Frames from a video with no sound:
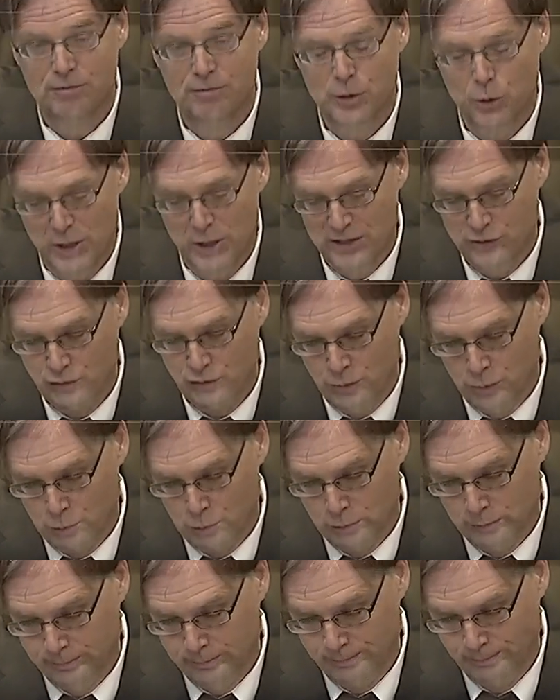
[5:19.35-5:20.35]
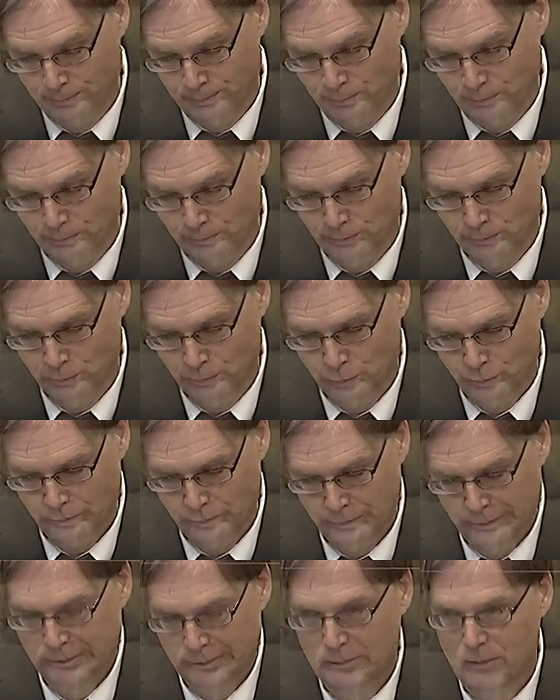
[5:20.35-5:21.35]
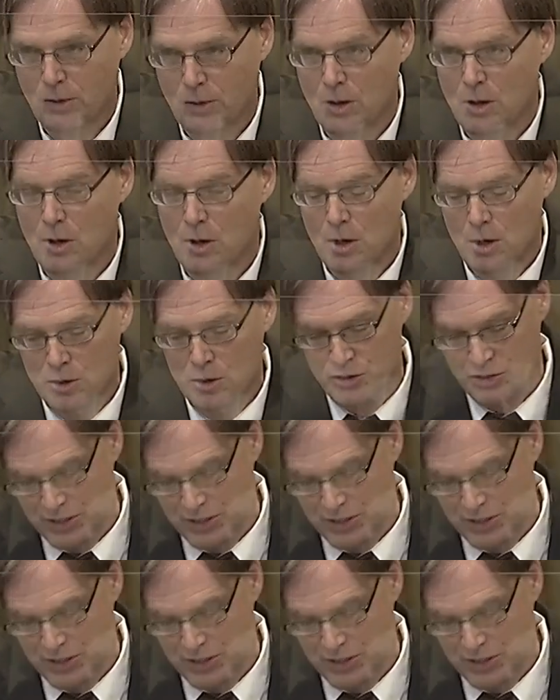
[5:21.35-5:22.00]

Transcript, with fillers: consistently and constantly